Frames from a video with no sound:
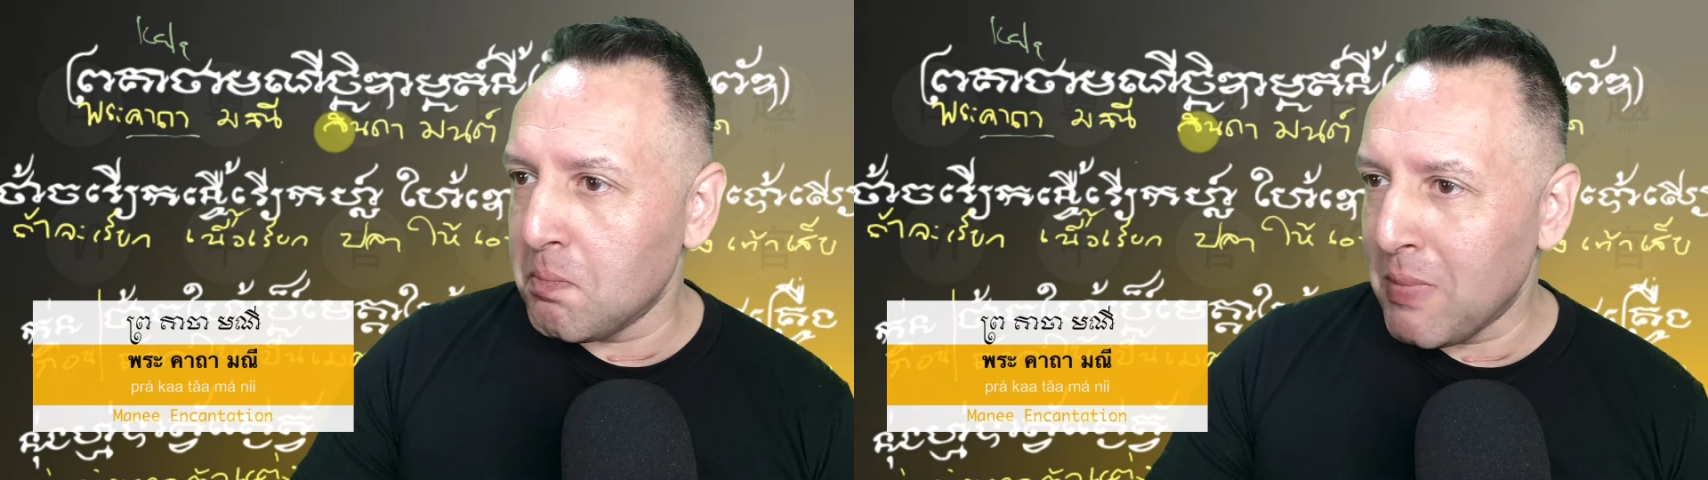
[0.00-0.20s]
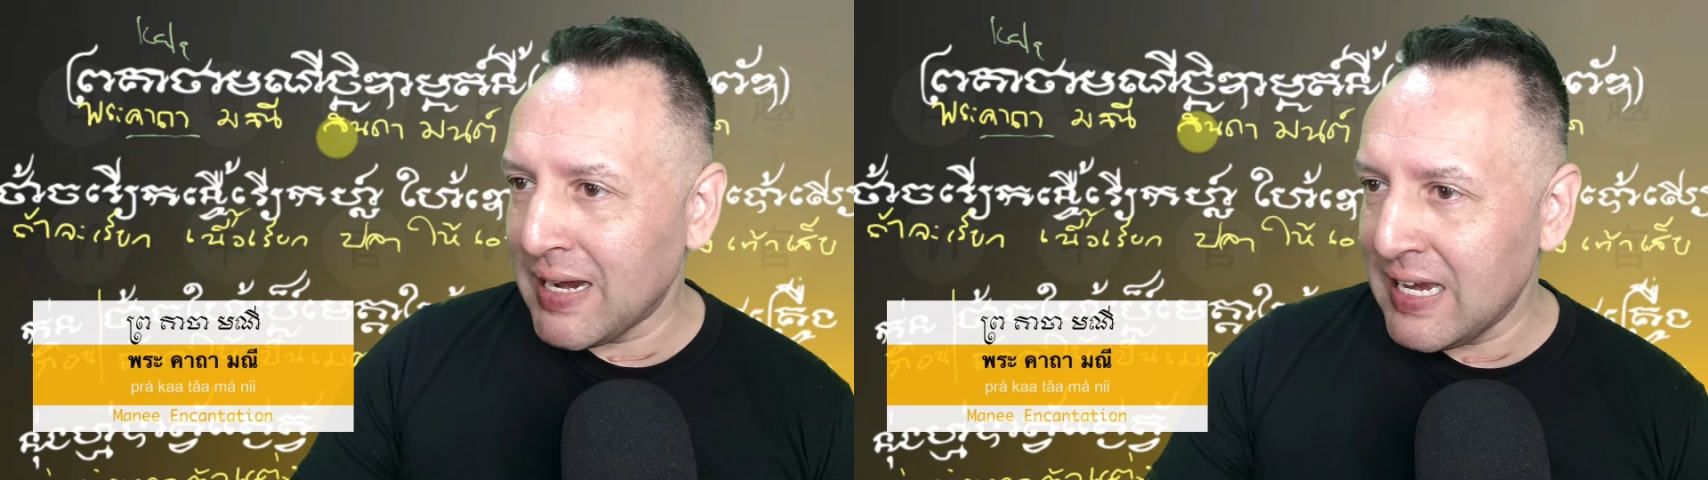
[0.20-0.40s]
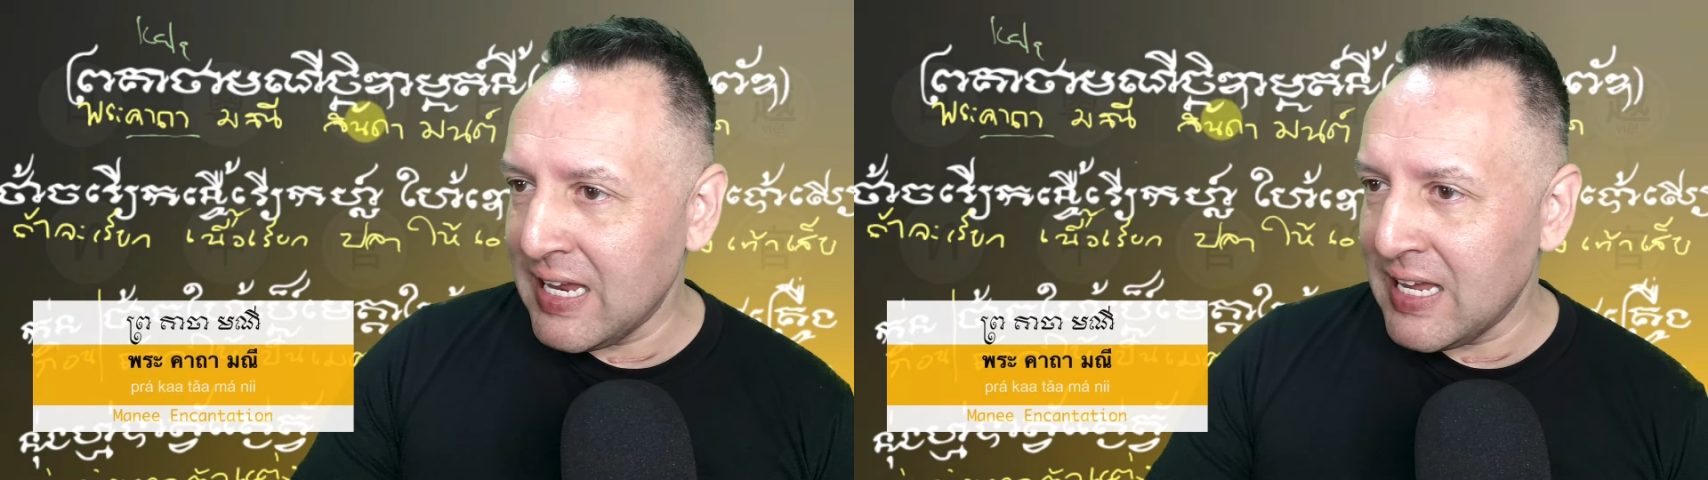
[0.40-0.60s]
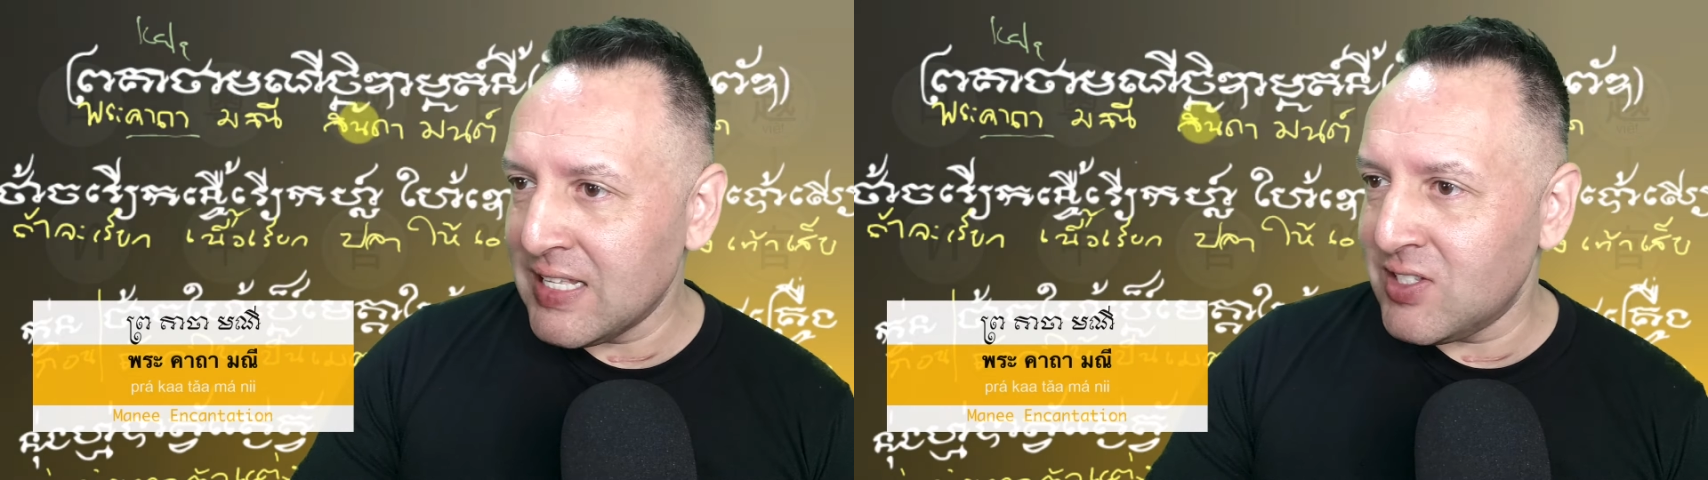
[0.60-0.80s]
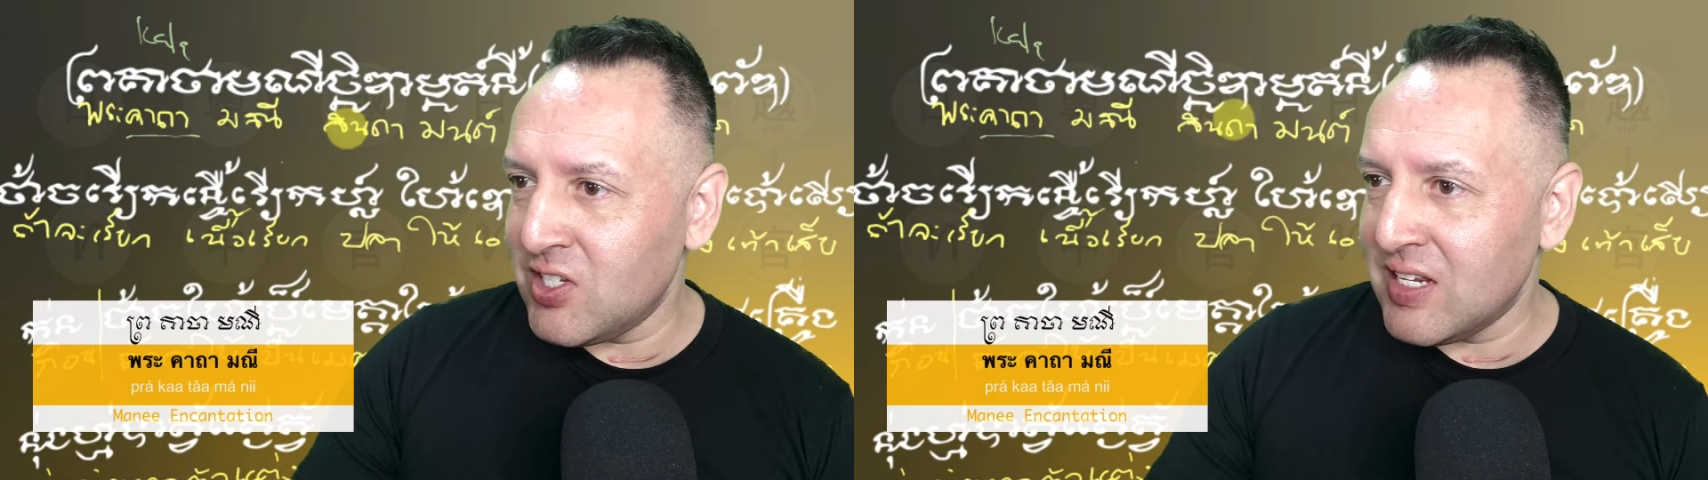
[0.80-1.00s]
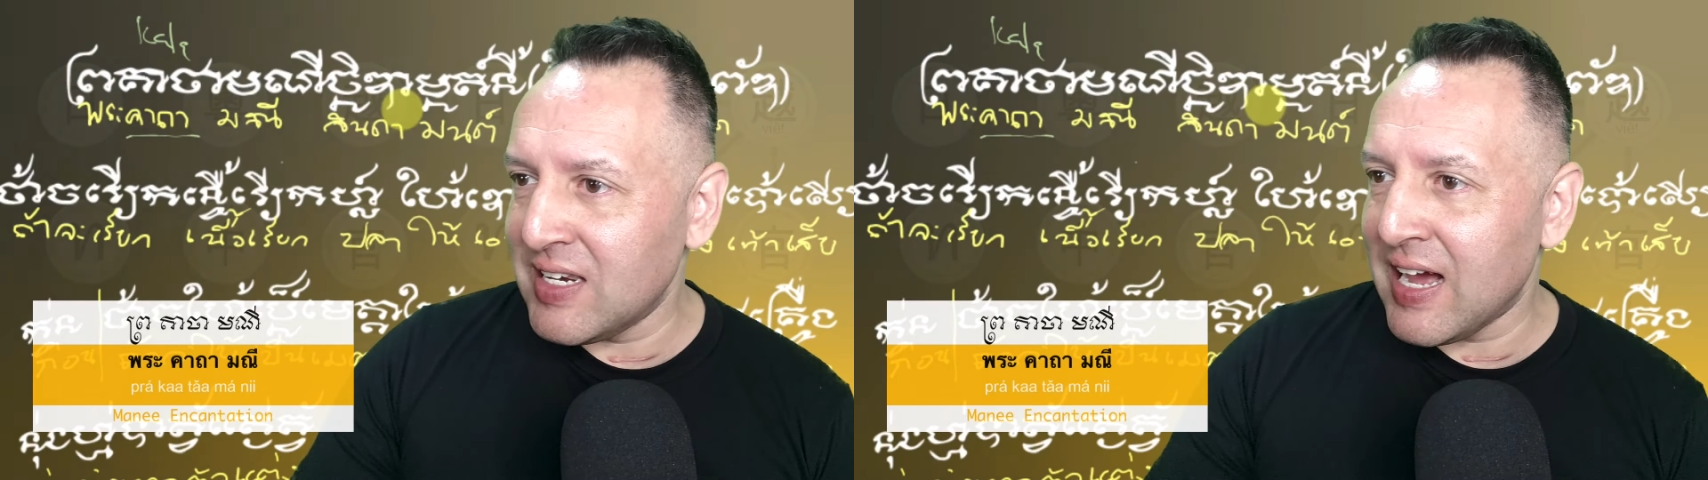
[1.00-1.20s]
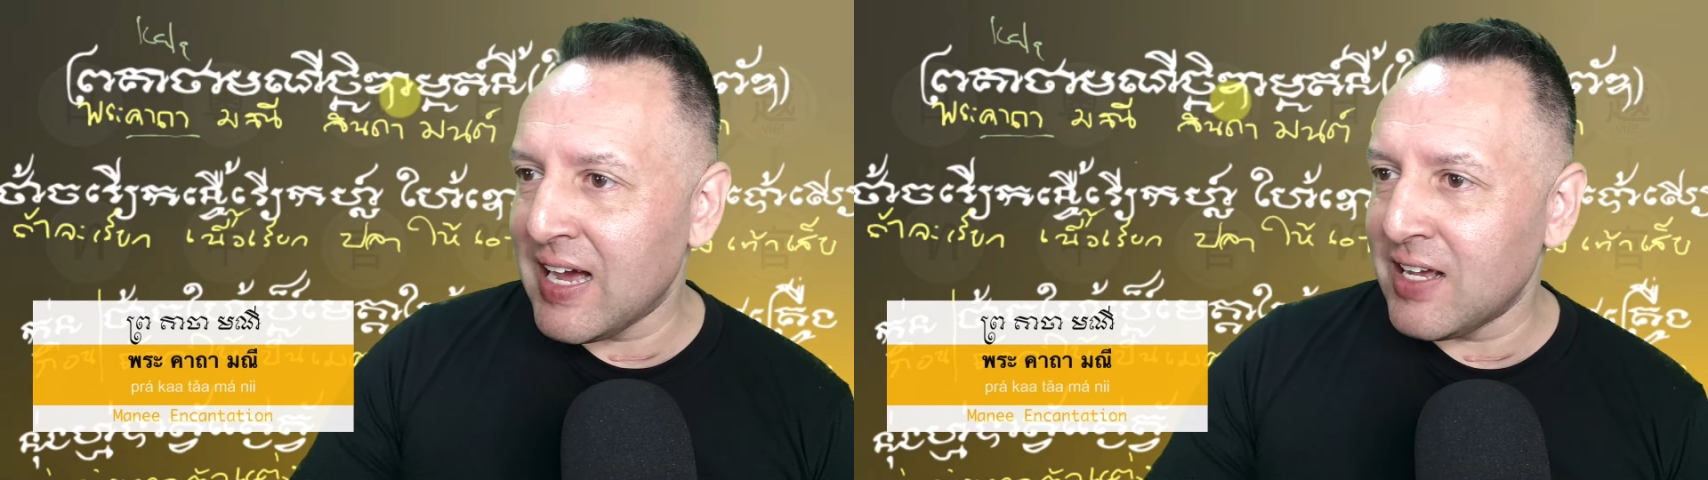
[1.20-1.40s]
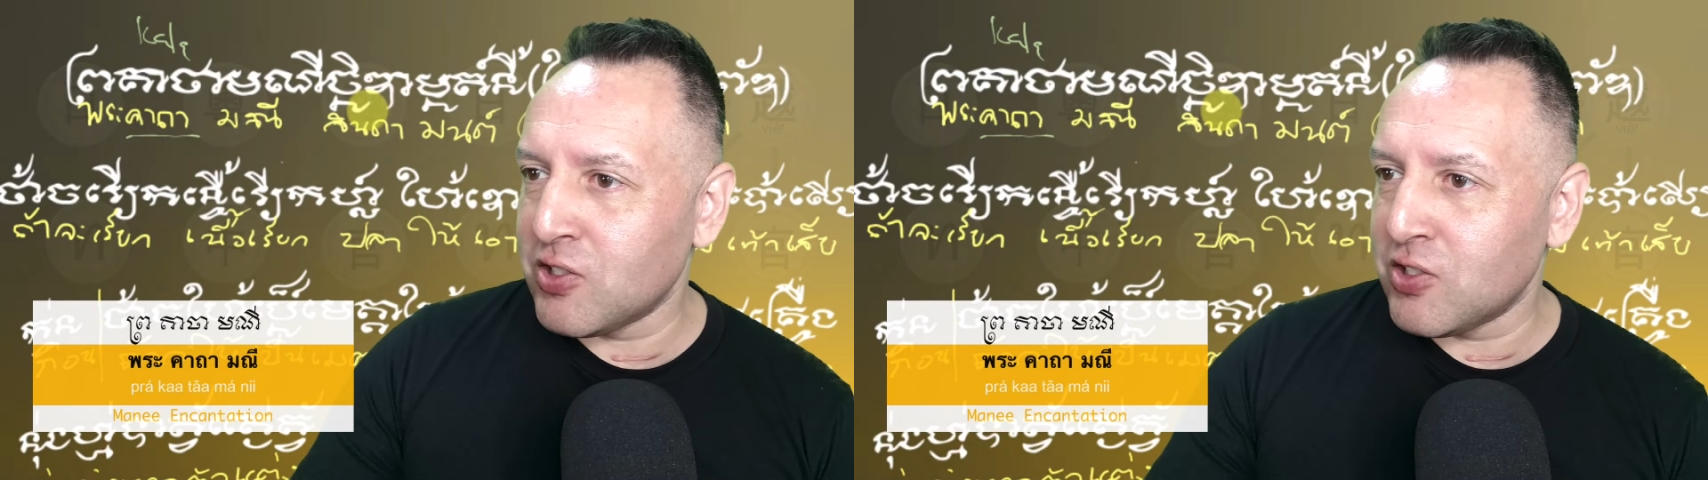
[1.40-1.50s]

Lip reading: mani jinda.